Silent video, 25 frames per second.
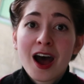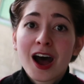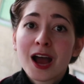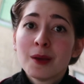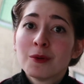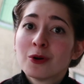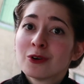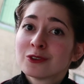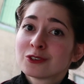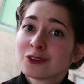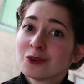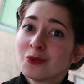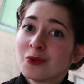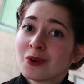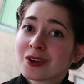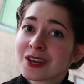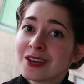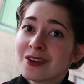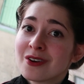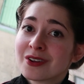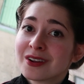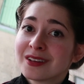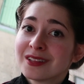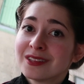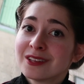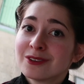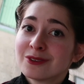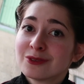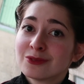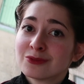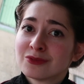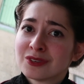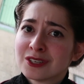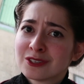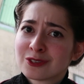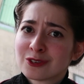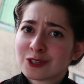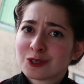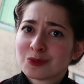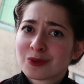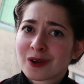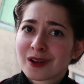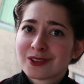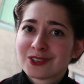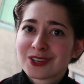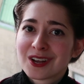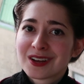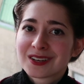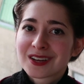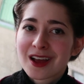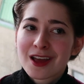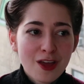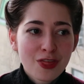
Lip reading: I'm also working on a little research project.